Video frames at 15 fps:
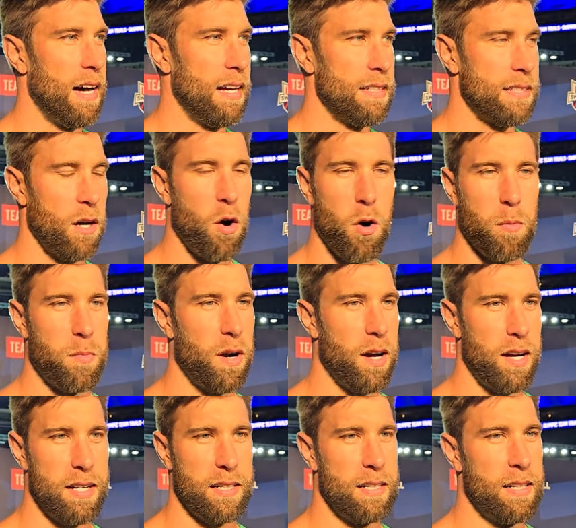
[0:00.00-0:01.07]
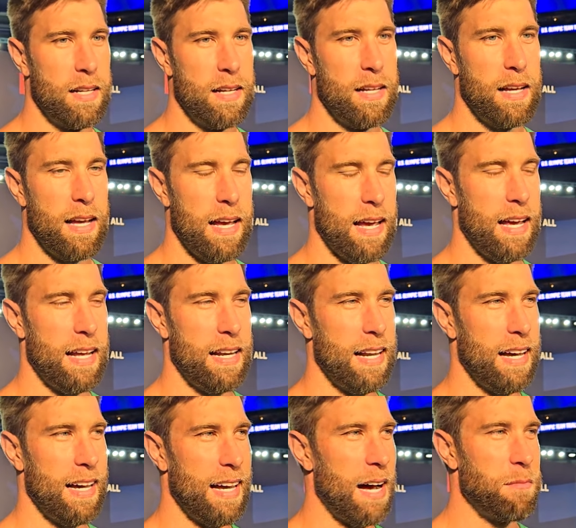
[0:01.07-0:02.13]
uh, it's a home run,
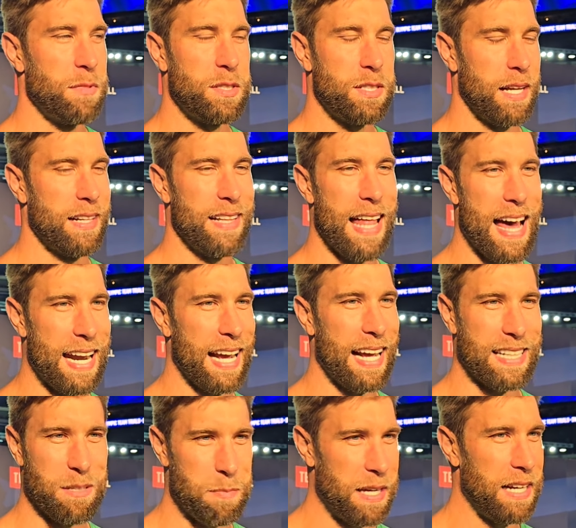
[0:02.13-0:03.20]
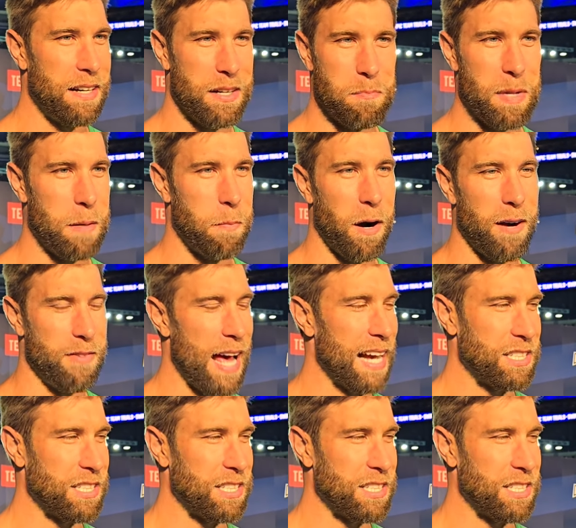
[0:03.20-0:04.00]
and uh, I'm glad I get to be here and be a part of it.